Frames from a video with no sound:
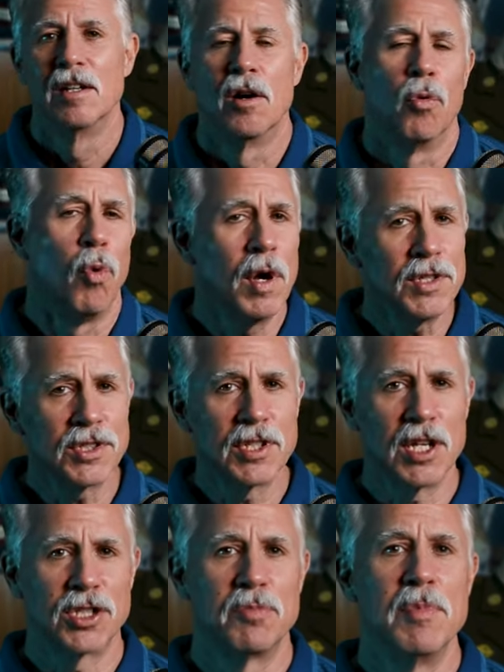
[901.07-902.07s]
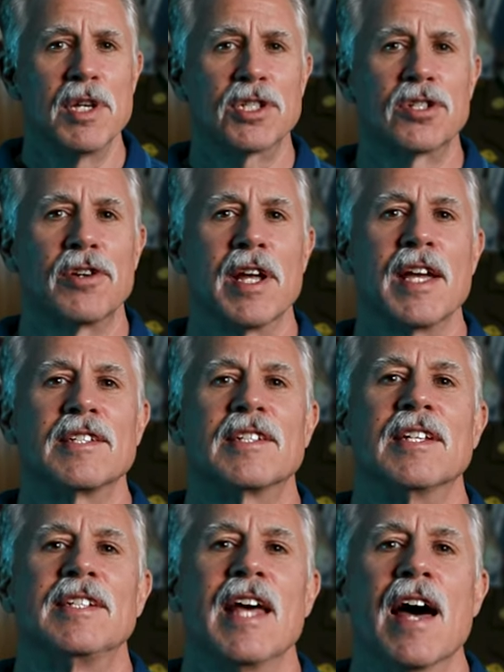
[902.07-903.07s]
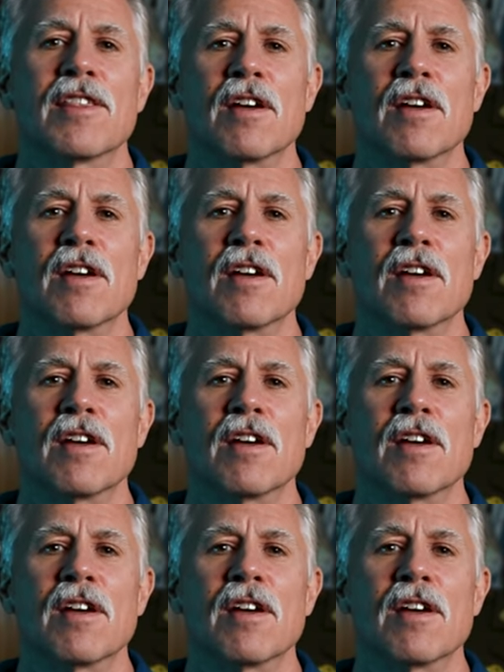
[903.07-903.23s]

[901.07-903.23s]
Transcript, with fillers: One such mystery is the death